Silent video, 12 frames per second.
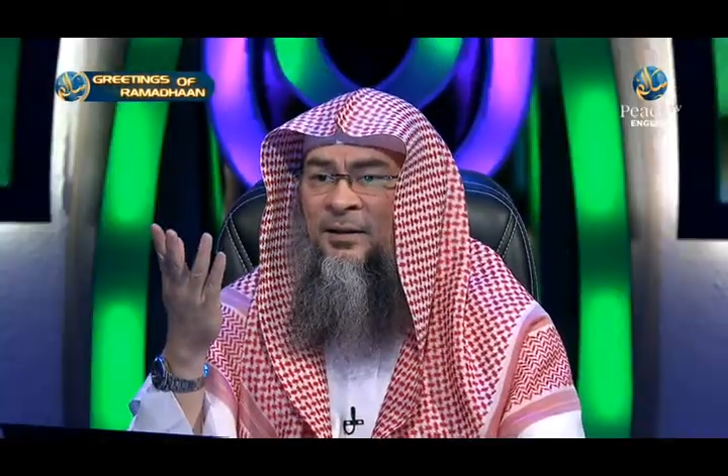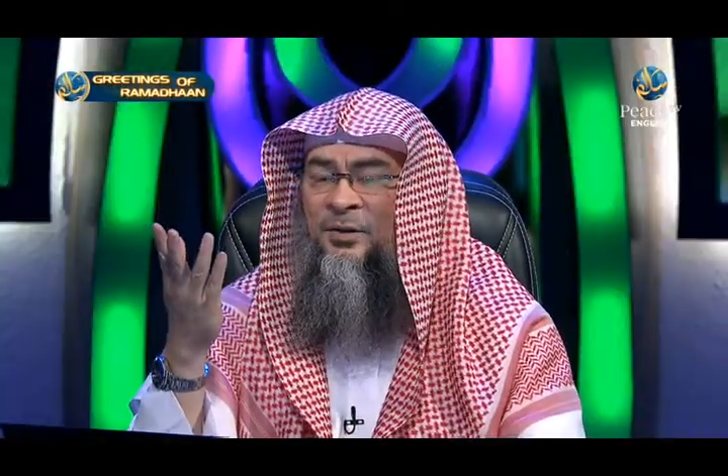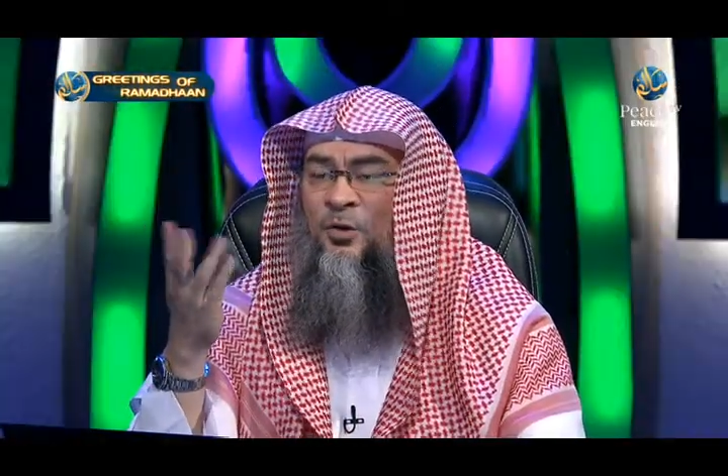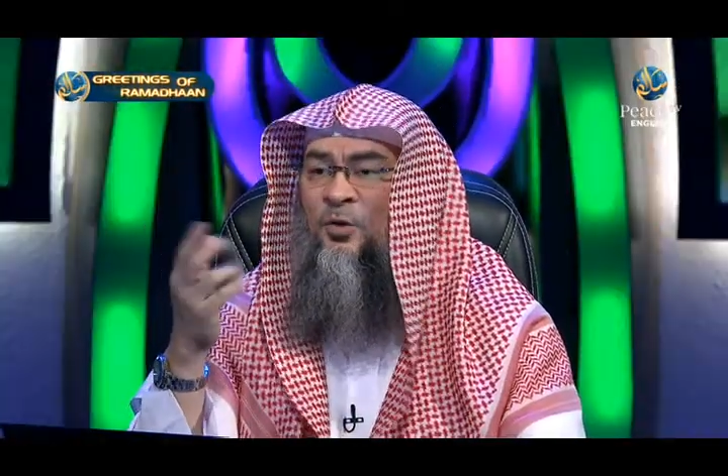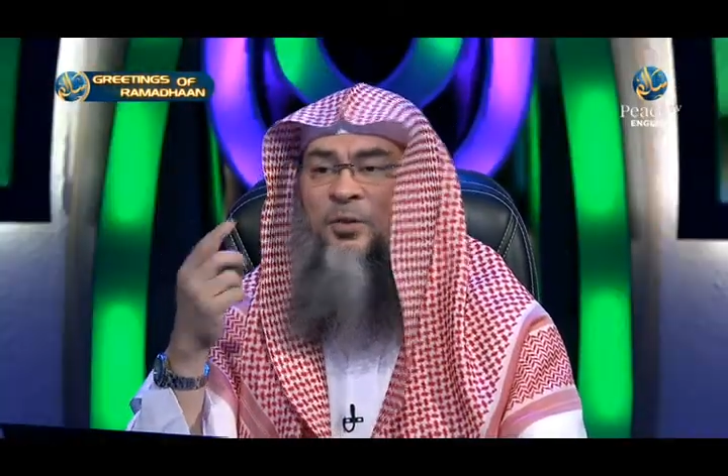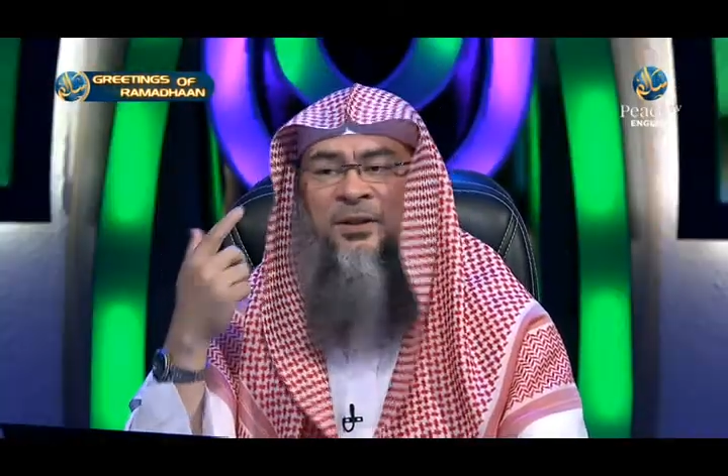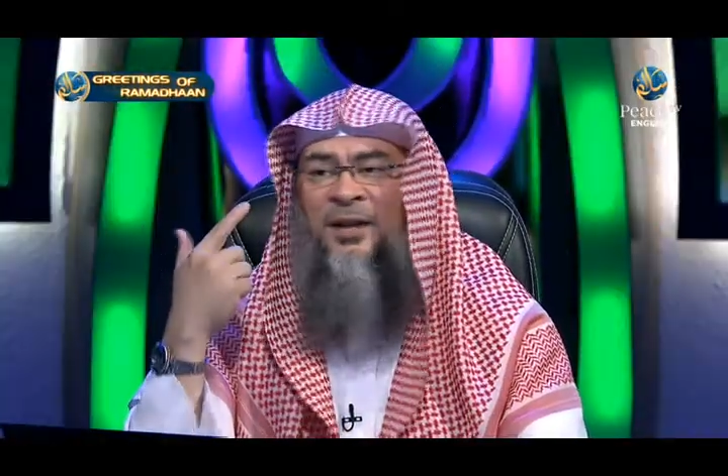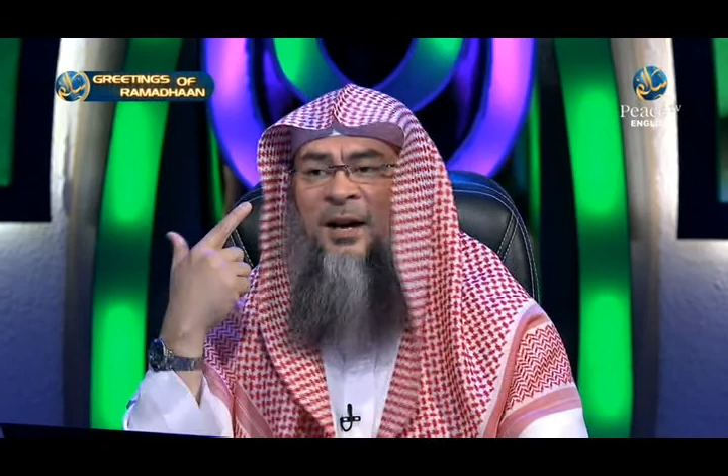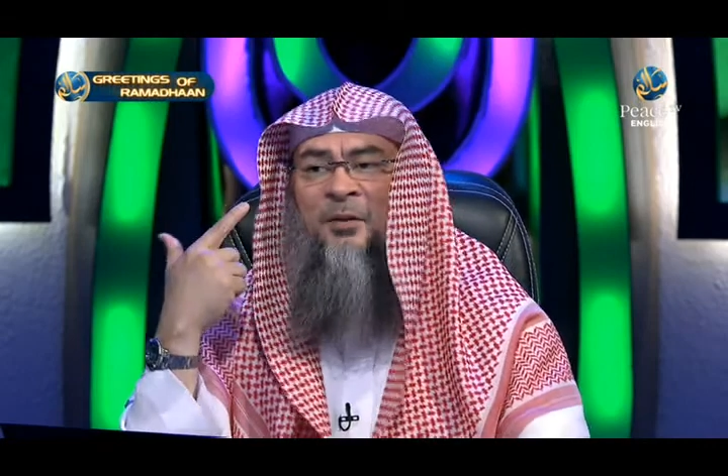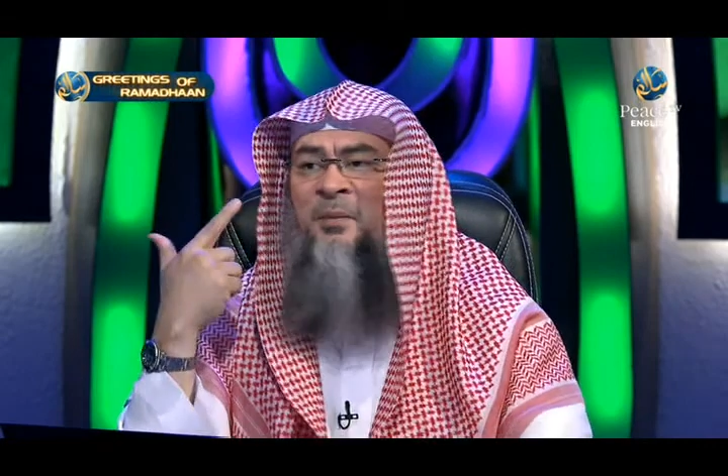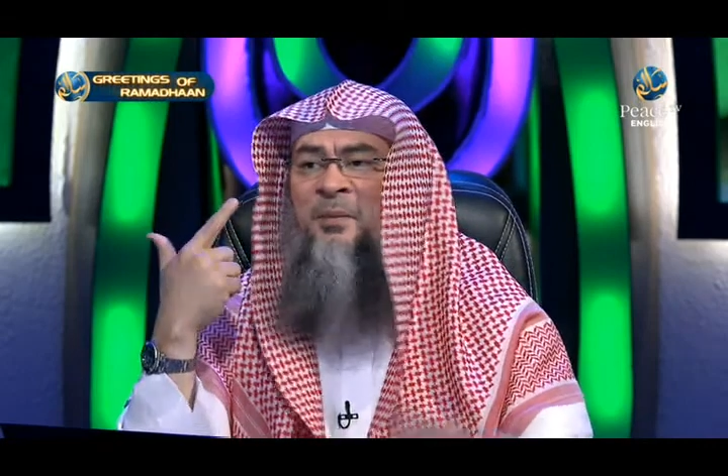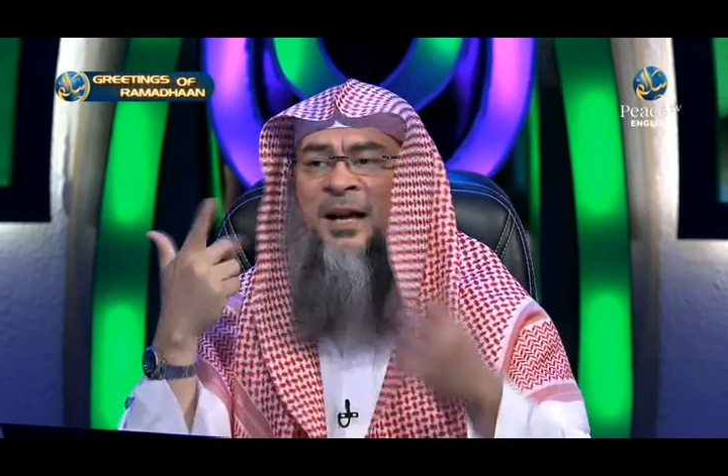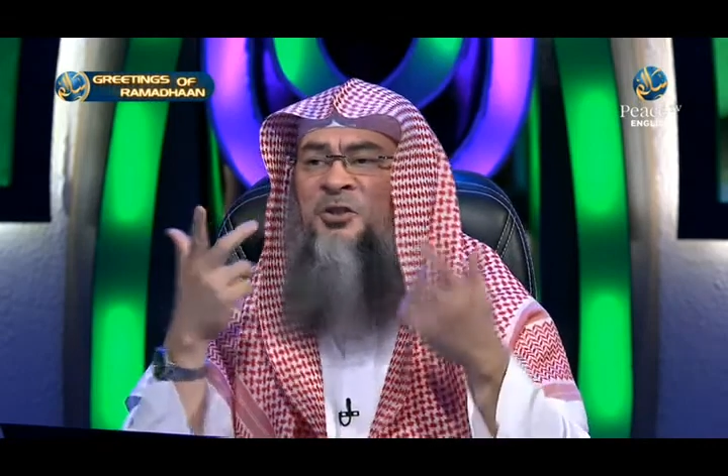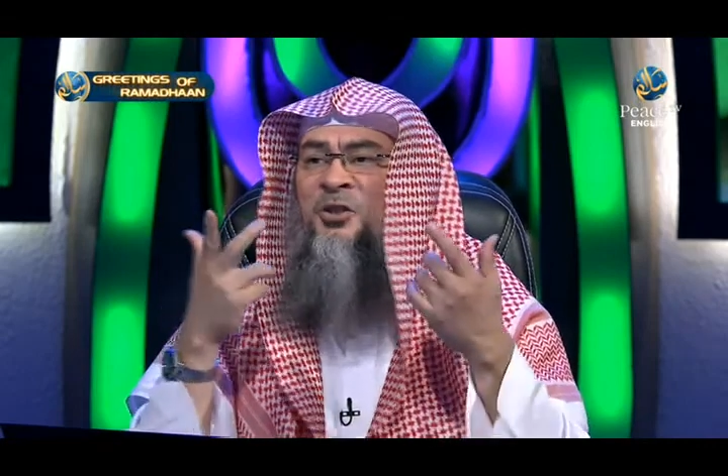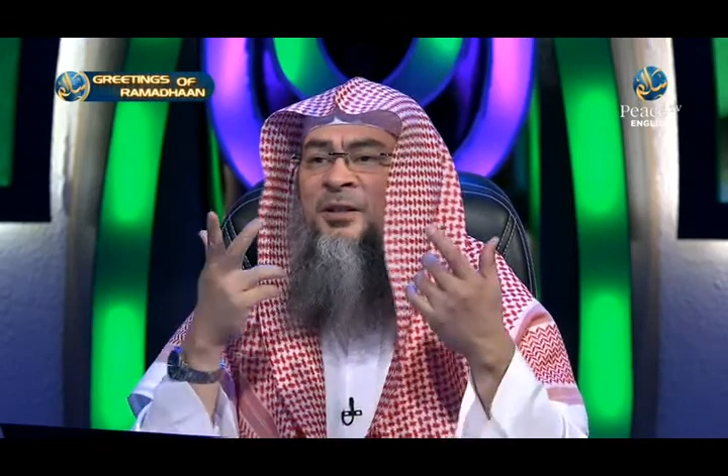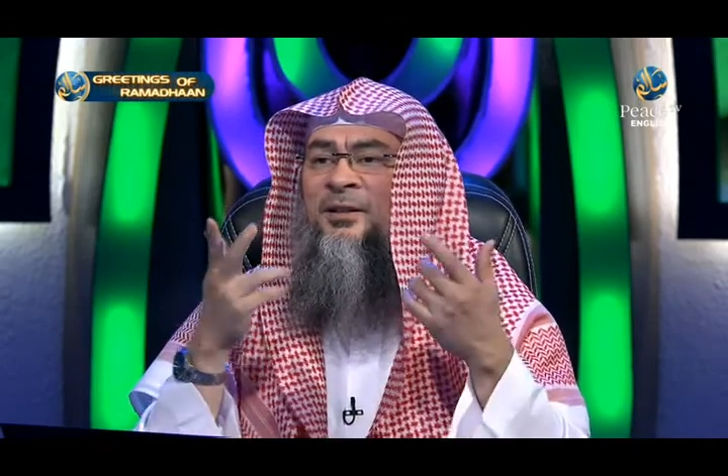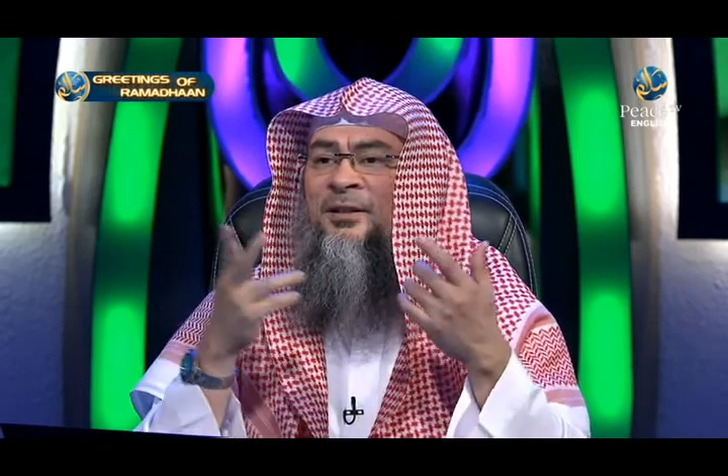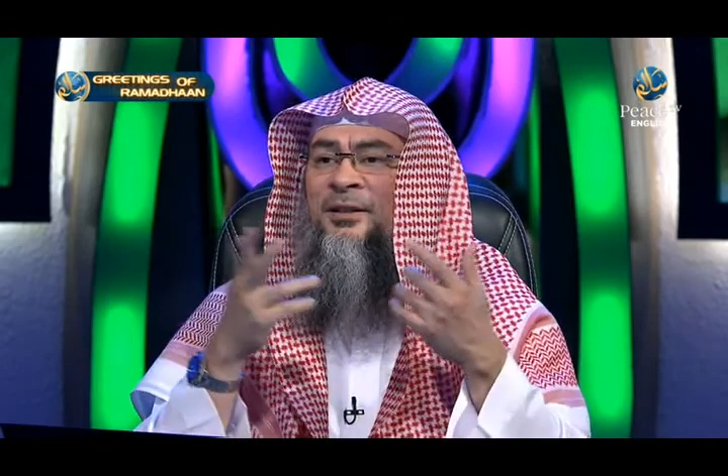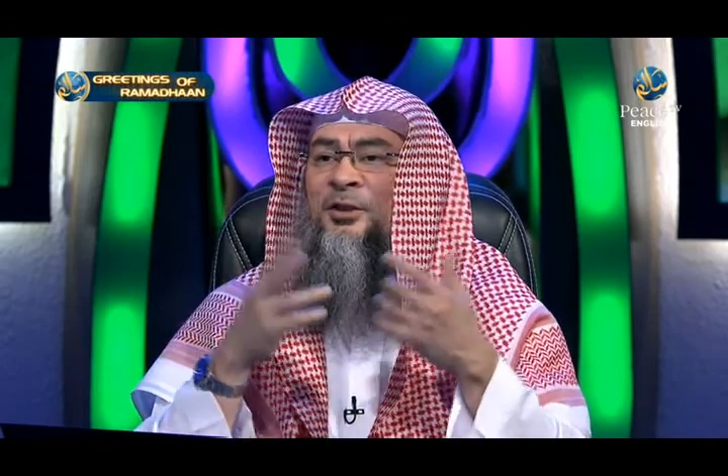So now imagine